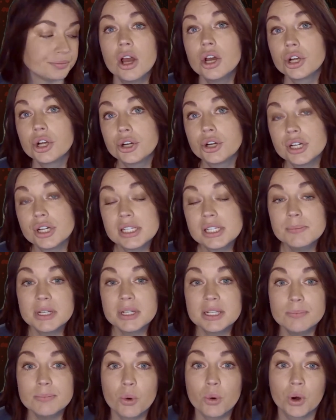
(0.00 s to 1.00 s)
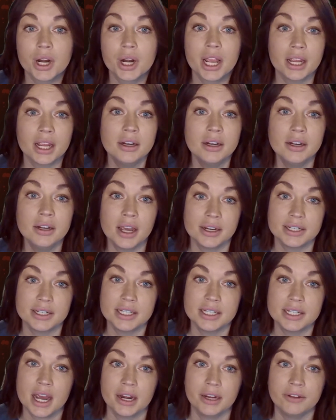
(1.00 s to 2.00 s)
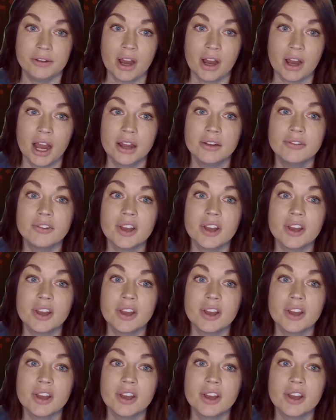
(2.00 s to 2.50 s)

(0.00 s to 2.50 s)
Christmas morning, 1995,